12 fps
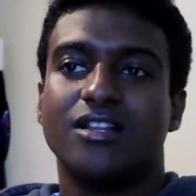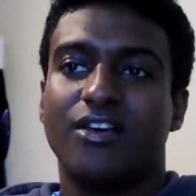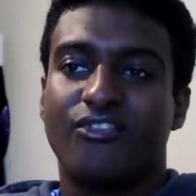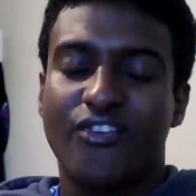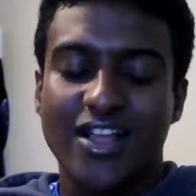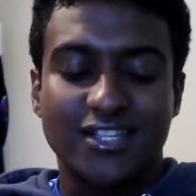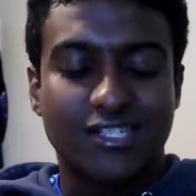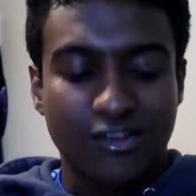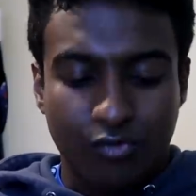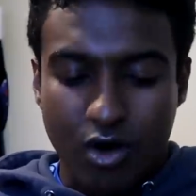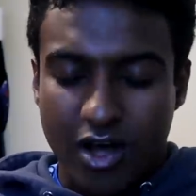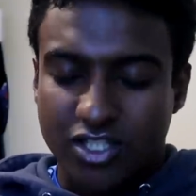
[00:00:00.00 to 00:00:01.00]

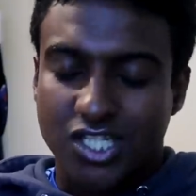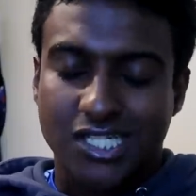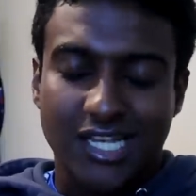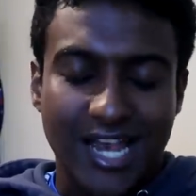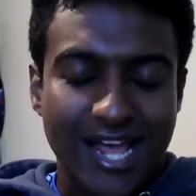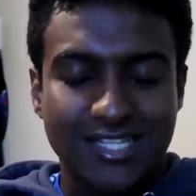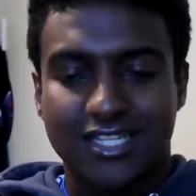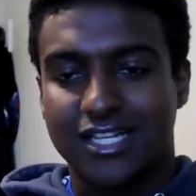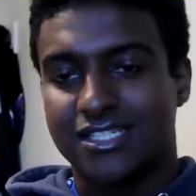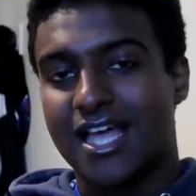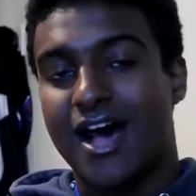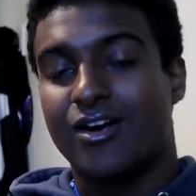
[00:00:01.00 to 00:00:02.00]
Defensive work just lets
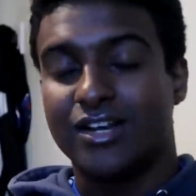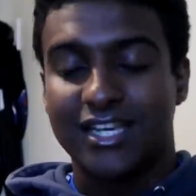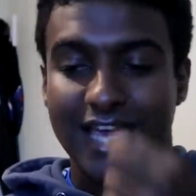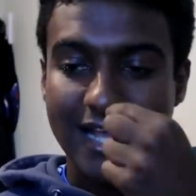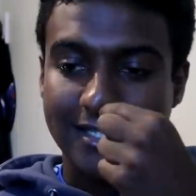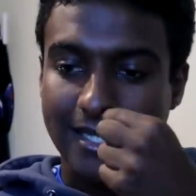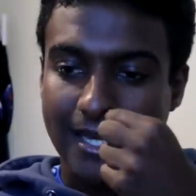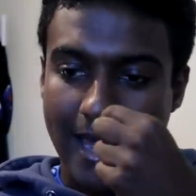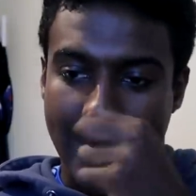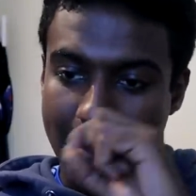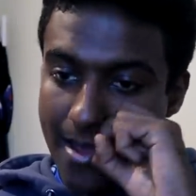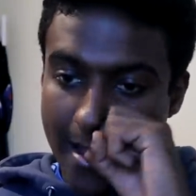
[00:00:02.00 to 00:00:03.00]
us down yet
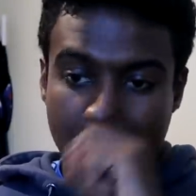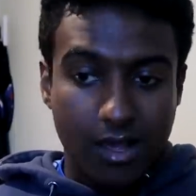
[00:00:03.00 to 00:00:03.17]
again.